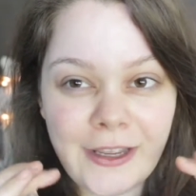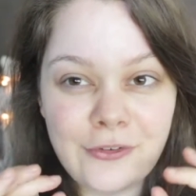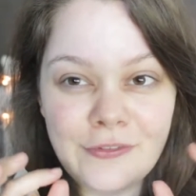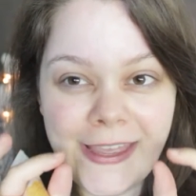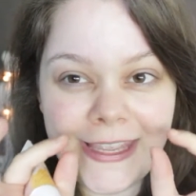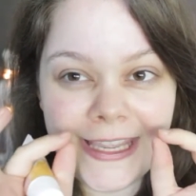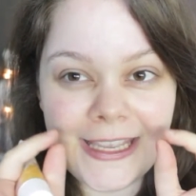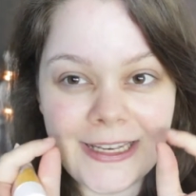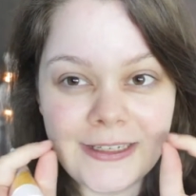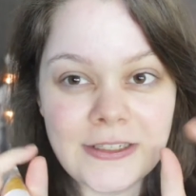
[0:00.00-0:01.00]
flaky
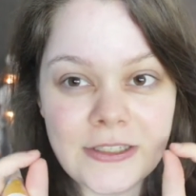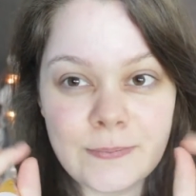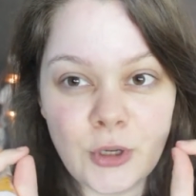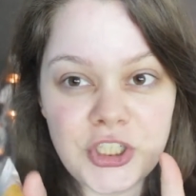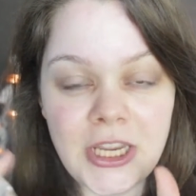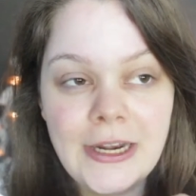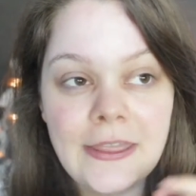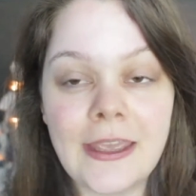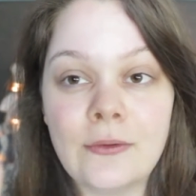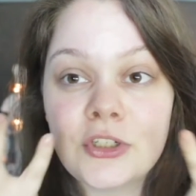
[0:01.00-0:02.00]
and spotty anything,